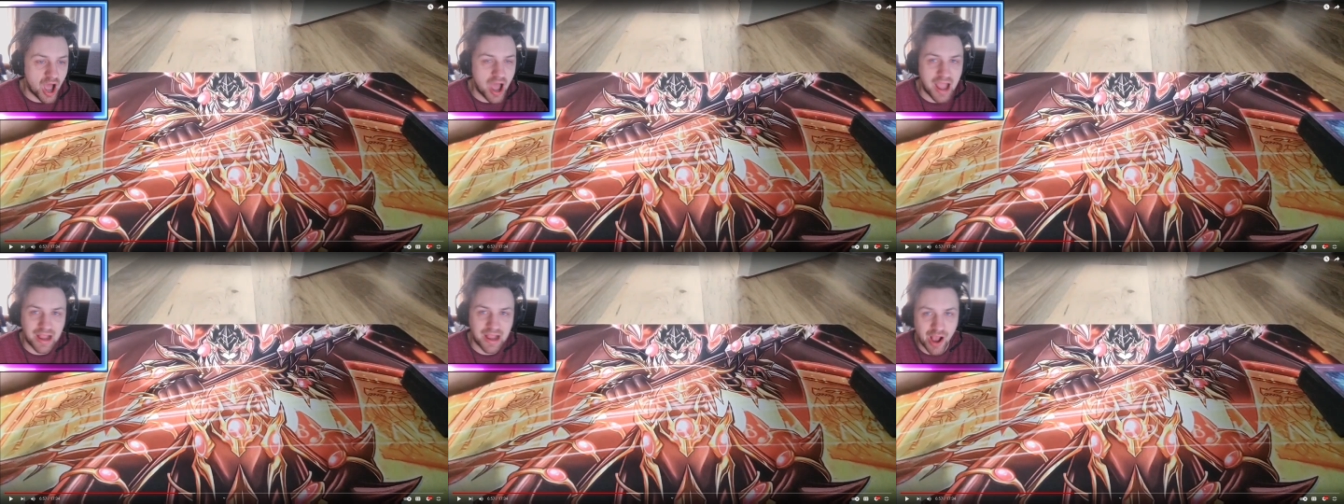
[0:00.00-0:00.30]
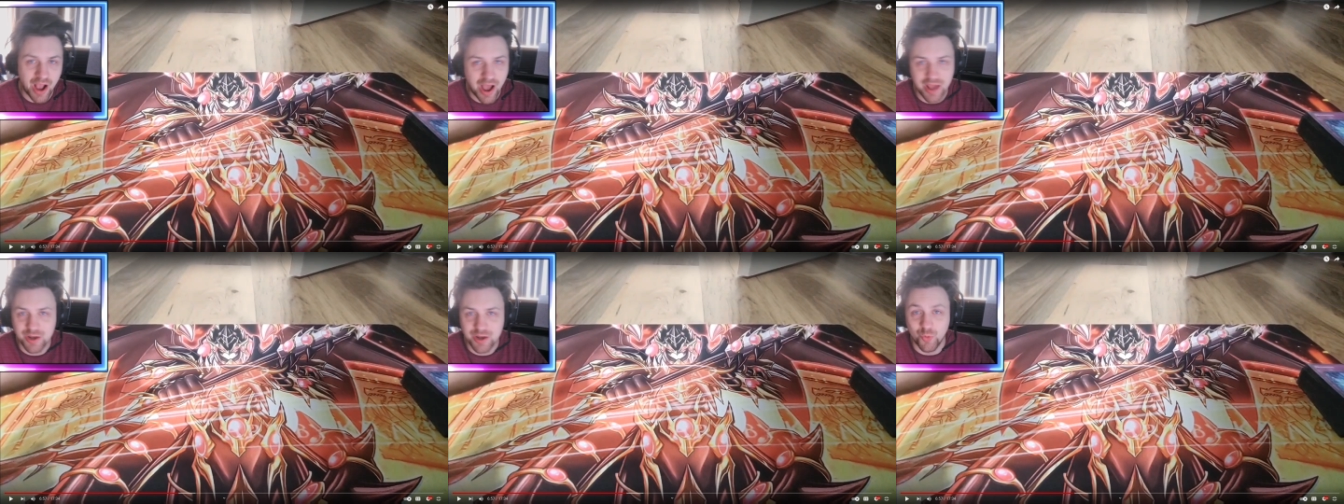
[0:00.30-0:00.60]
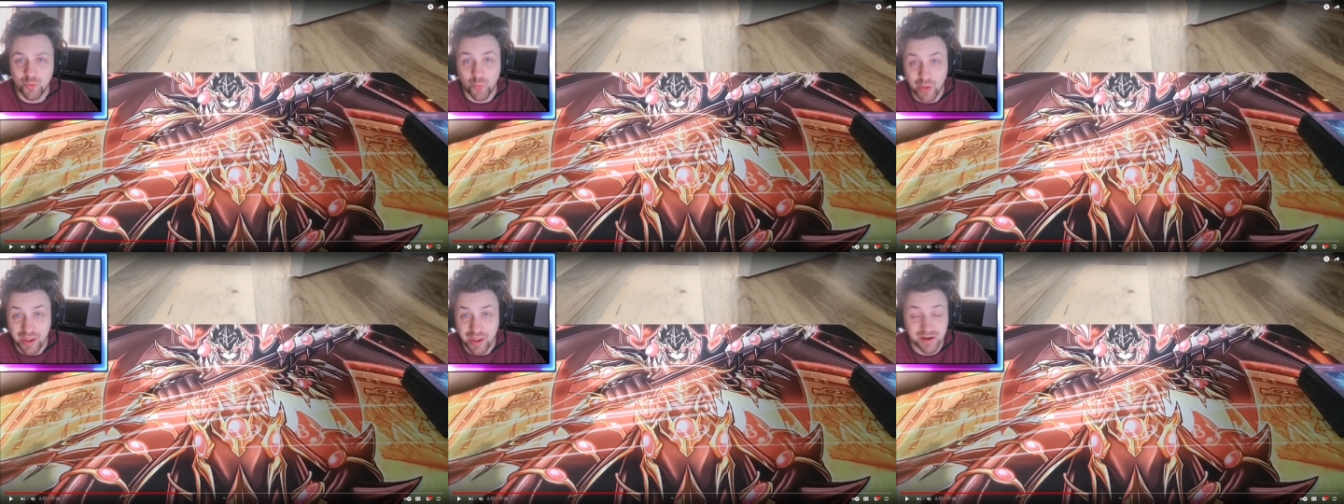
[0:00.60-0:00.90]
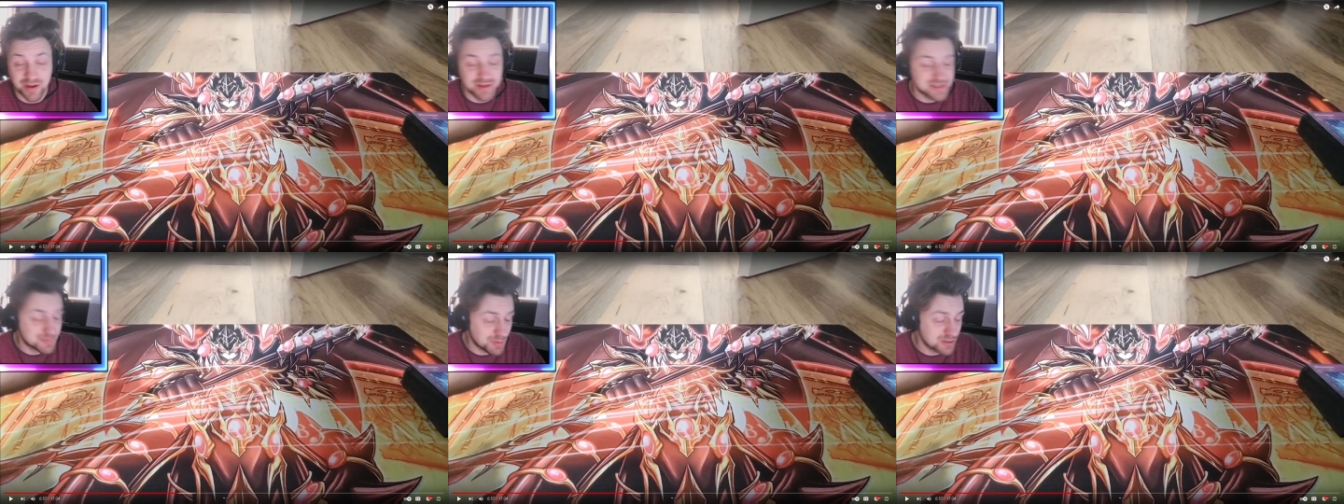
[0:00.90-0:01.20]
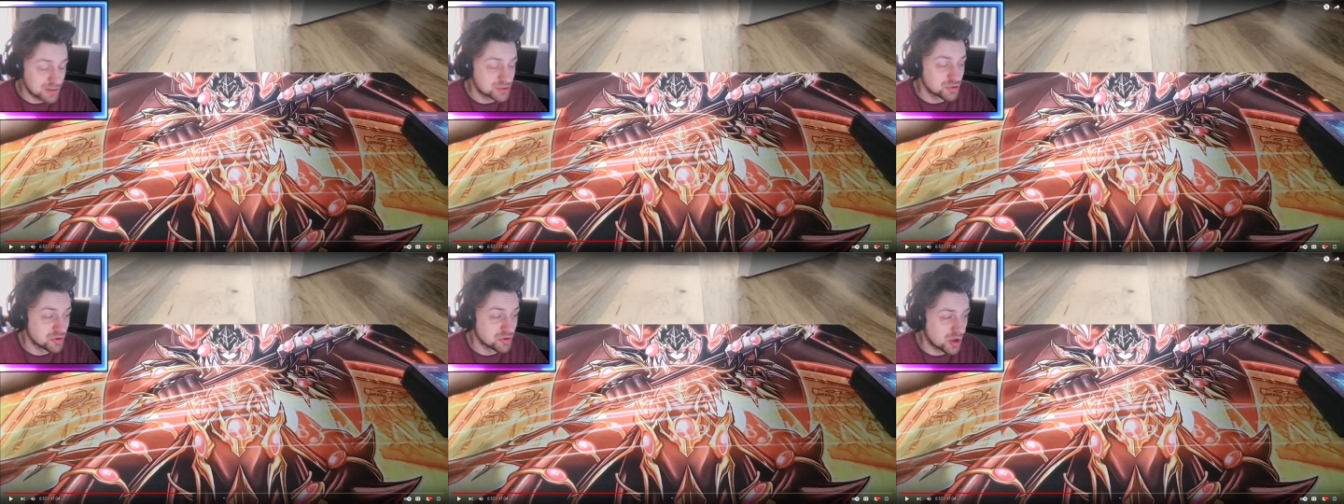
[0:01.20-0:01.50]
kinda win,
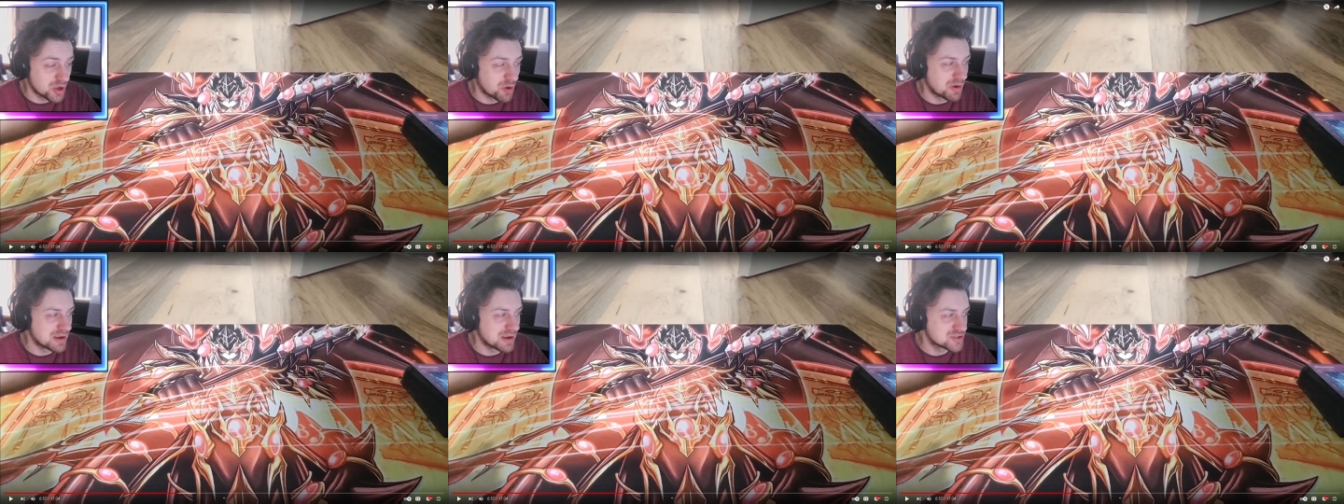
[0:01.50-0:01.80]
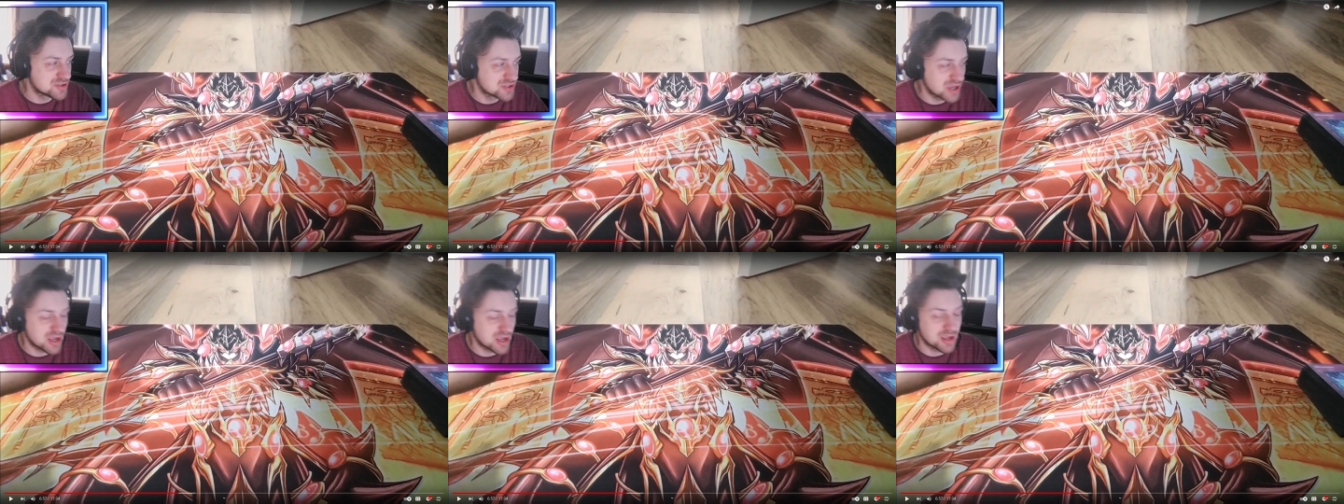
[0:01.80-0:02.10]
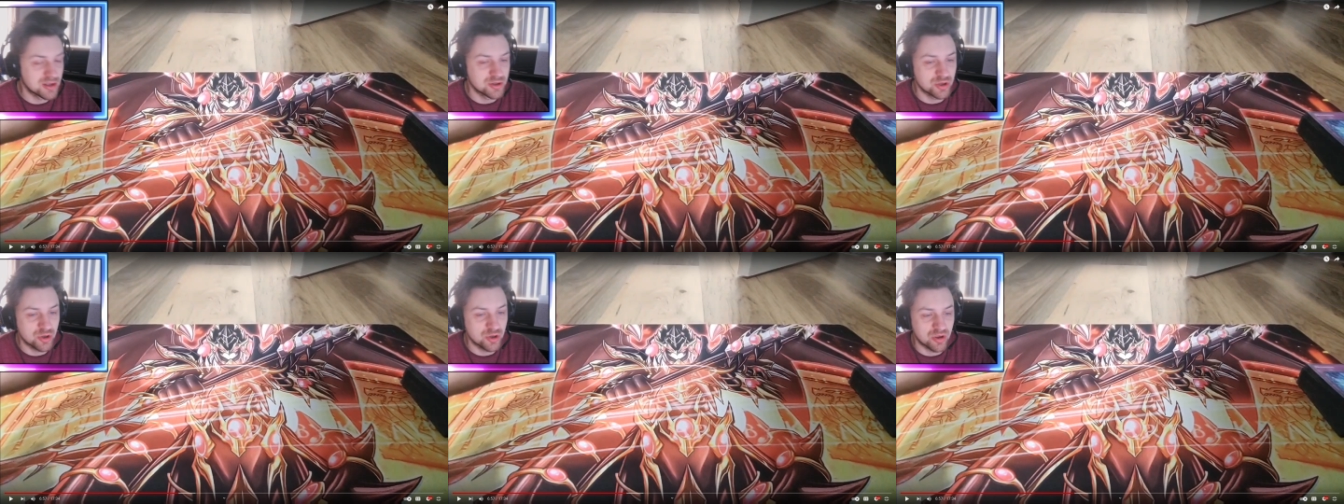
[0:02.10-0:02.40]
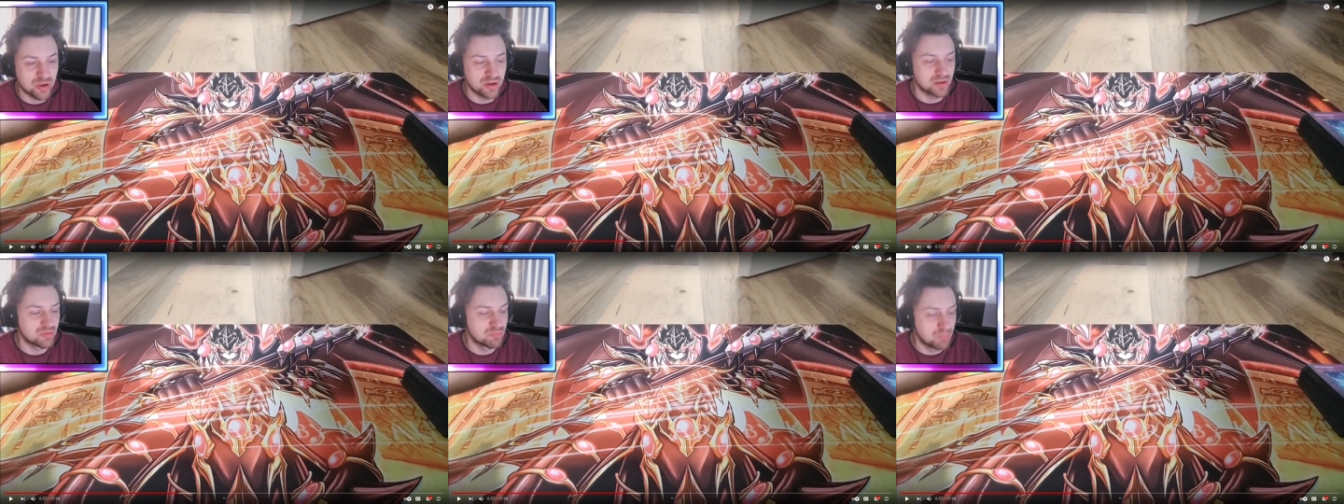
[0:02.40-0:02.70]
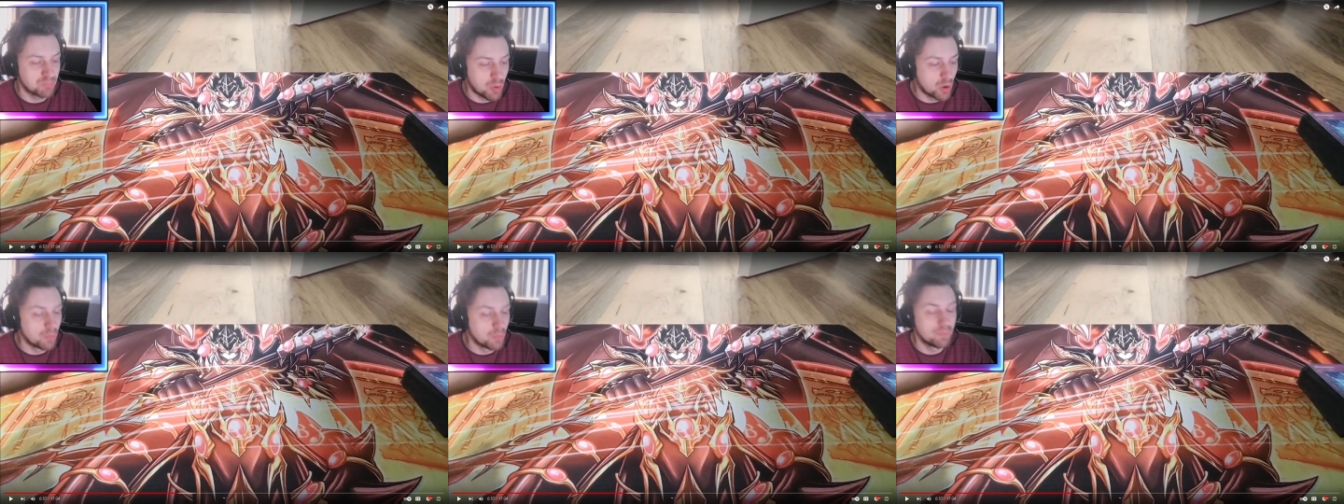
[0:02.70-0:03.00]
especially going second, you can
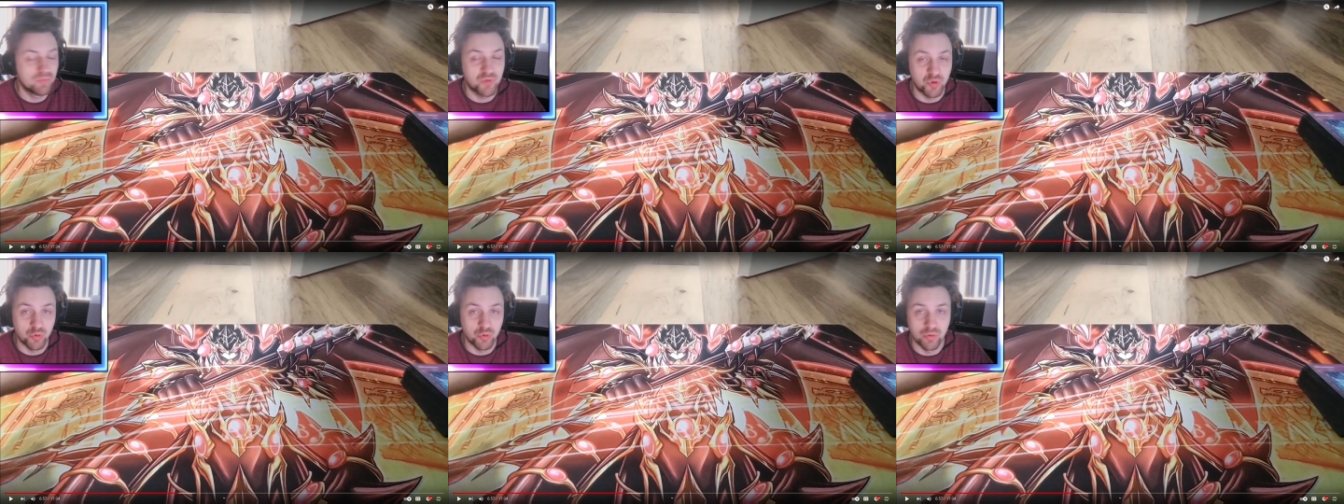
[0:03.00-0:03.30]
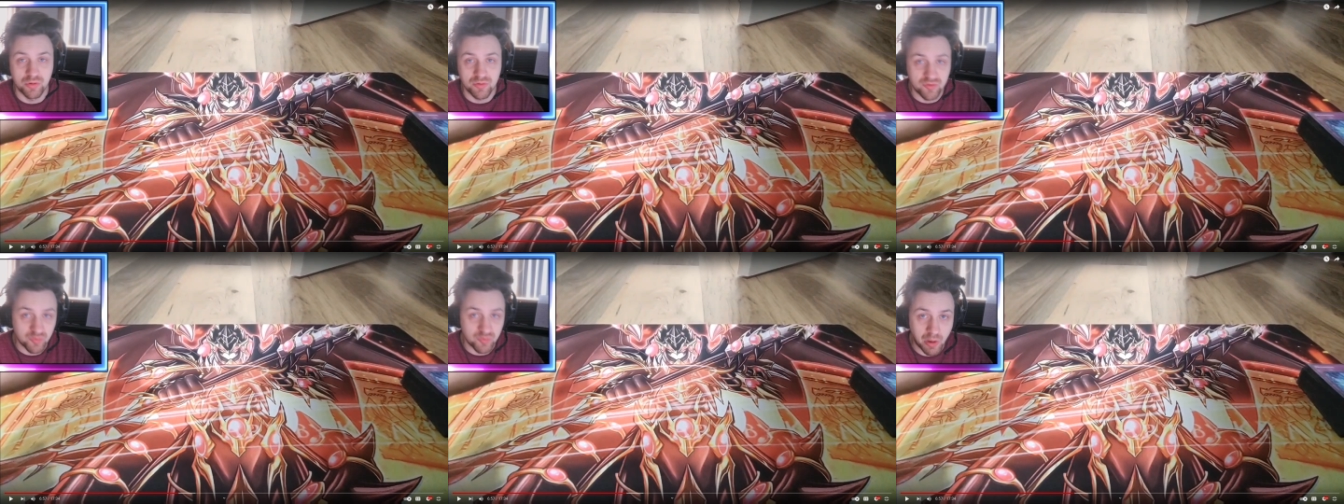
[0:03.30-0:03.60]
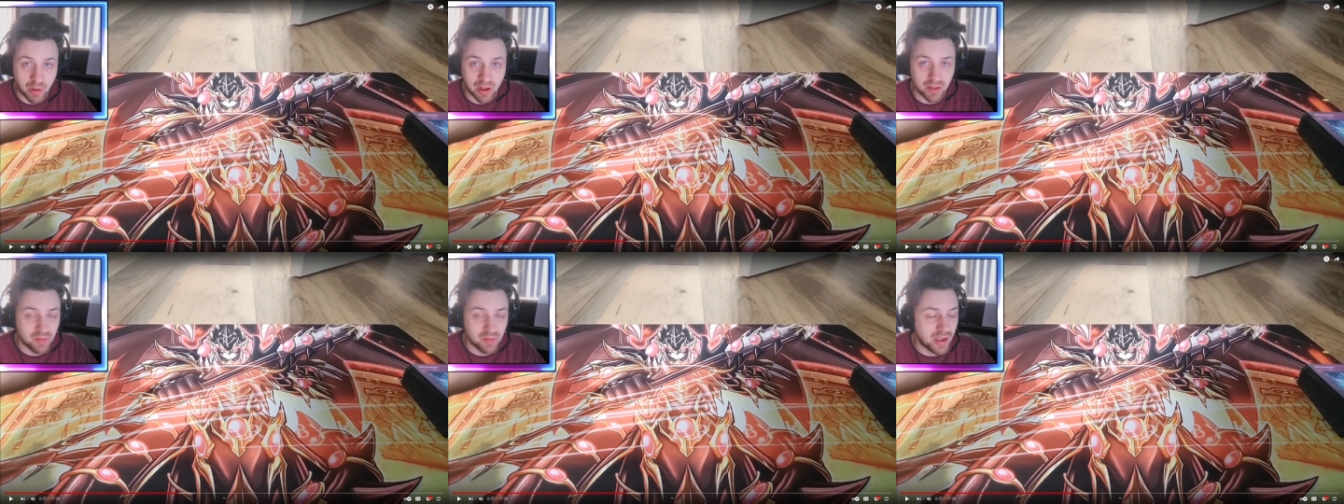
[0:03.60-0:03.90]
pop two and swing.